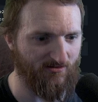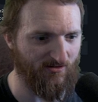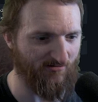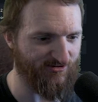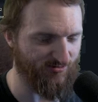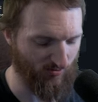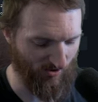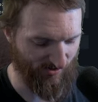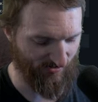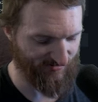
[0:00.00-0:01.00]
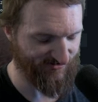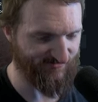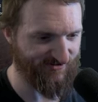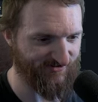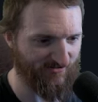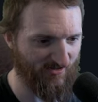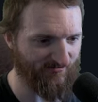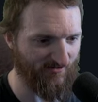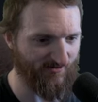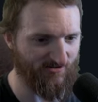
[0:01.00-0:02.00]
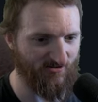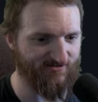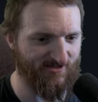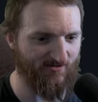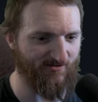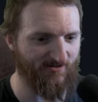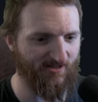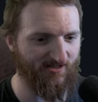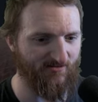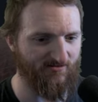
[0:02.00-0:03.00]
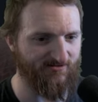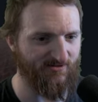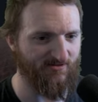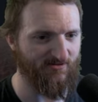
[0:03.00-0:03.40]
I was working on some stuff. I'm going to close that one out.